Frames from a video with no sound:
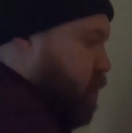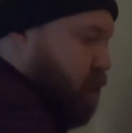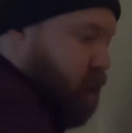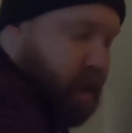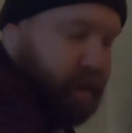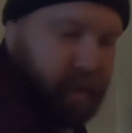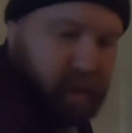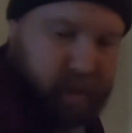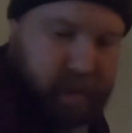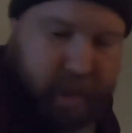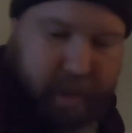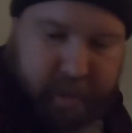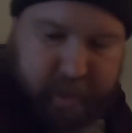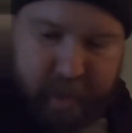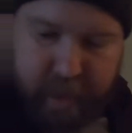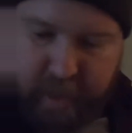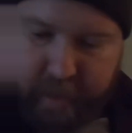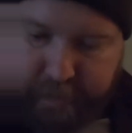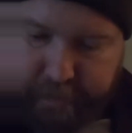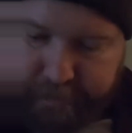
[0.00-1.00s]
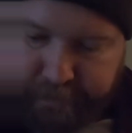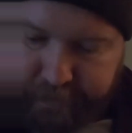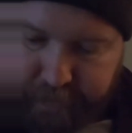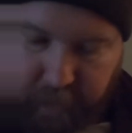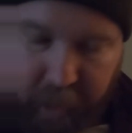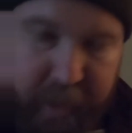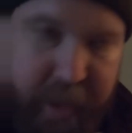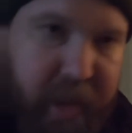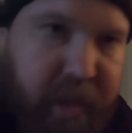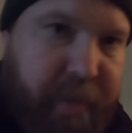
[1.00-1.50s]
I think that's it.
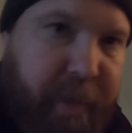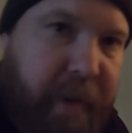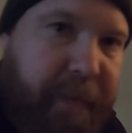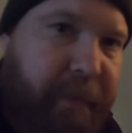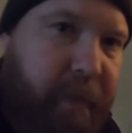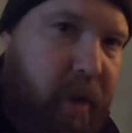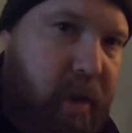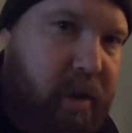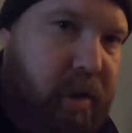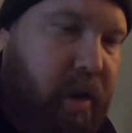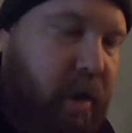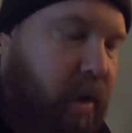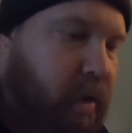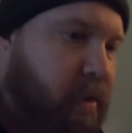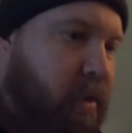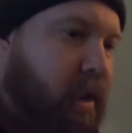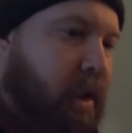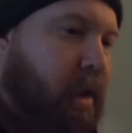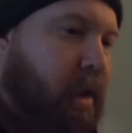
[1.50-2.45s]
That's my first coat.